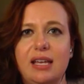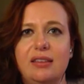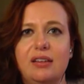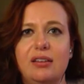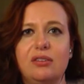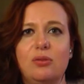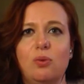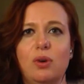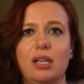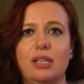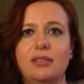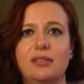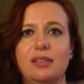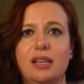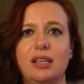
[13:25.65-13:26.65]
and they're the
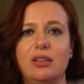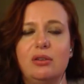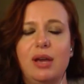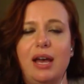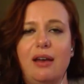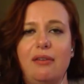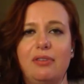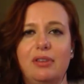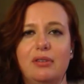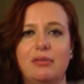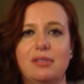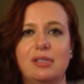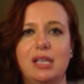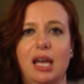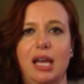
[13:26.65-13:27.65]
ones that you have
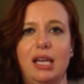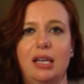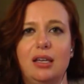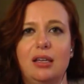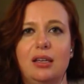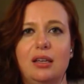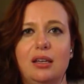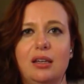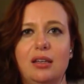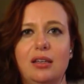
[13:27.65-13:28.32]
those like